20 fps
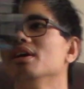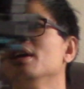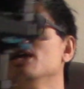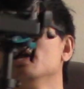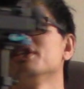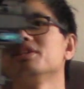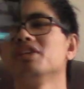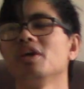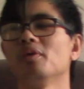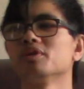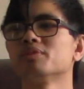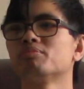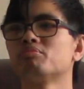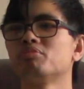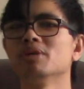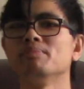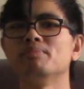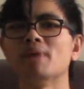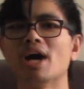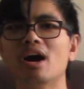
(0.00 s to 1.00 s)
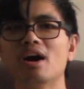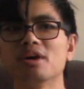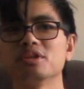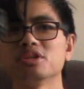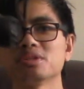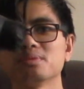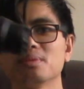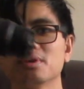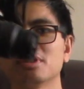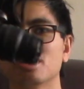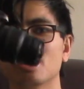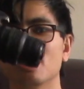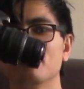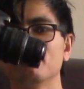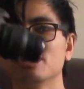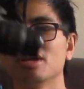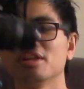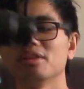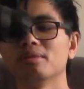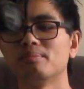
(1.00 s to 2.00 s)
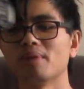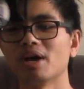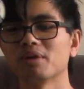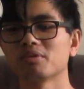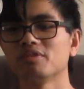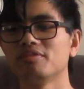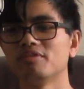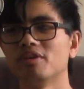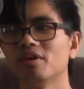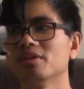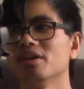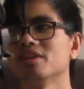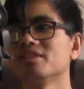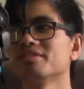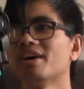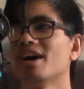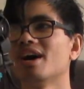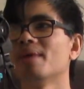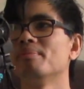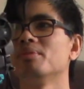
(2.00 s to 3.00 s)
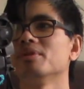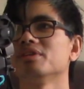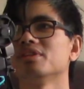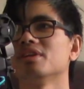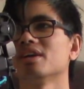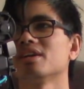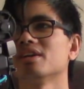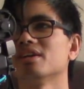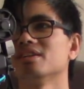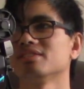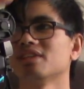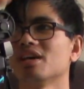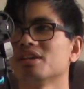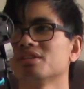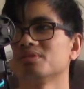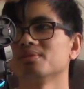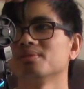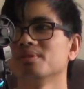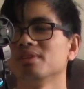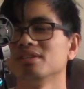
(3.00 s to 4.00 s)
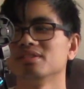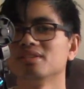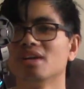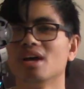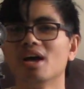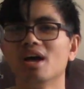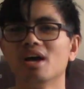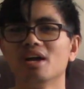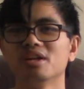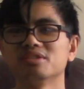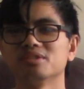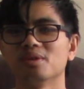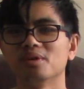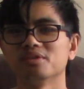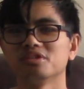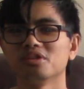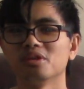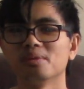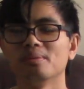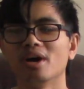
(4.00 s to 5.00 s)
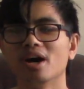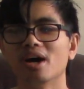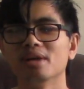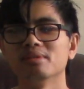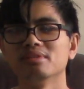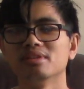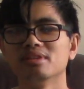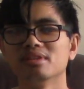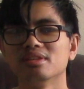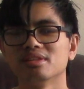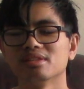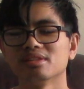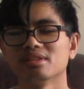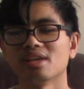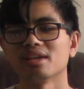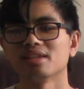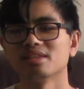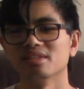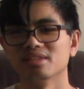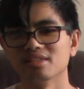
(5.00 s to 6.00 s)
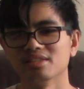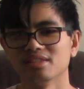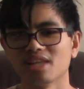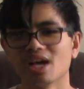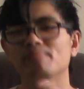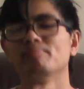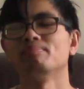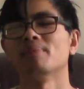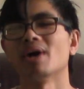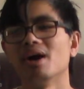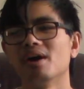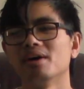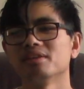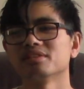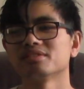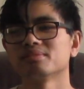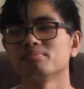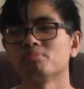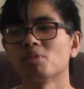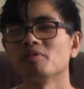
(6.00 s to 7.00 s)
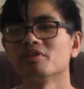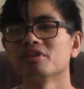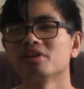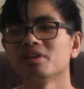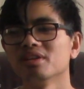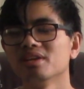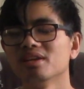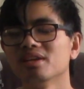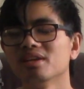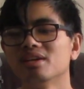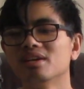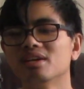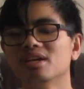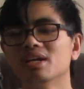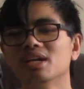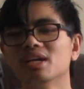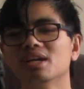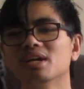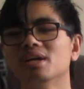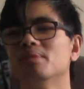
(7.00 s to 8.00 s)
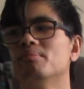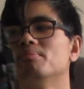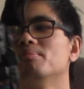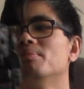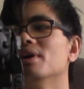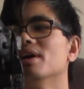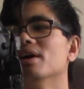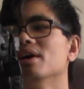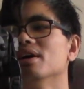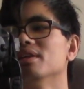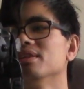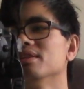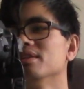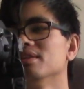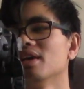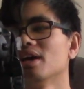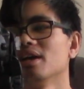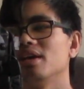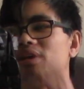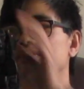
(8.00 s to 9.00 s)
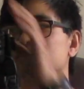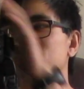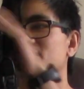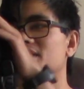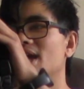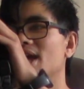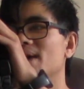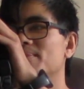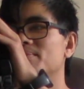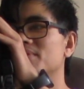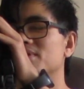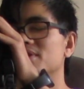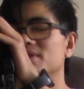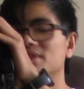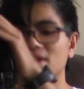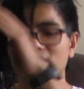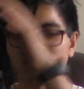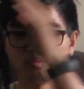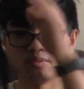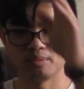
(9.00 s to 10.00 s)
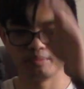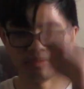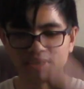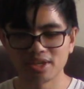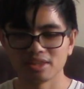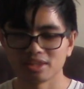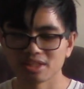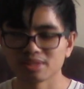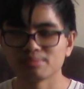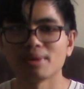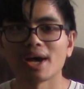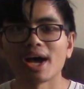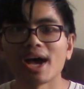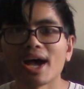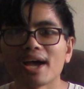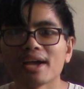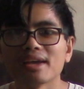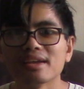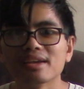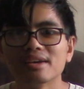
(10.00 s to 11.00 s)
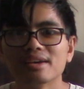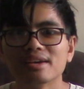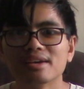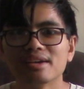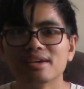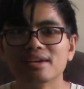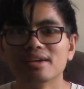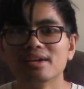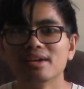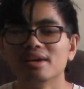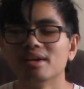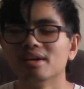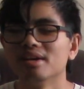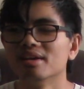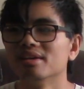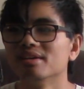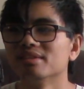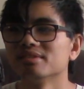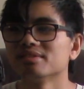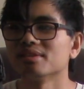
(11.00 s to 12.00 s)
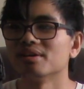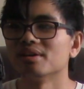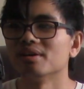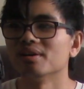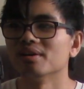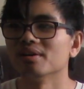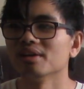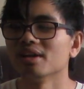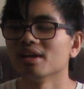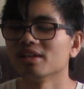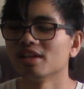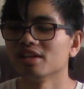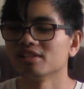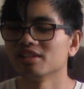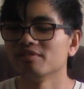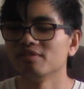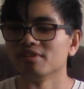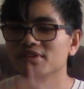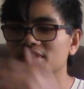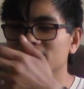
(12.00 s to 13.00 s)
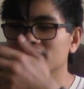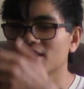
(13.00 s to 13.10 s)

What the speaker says: It was pre-balanced with another microphone on top with like accessories, so it's a little bit not balanced perfectly. But yeah, here's the camera that would be in this bag. So yeah, that's everything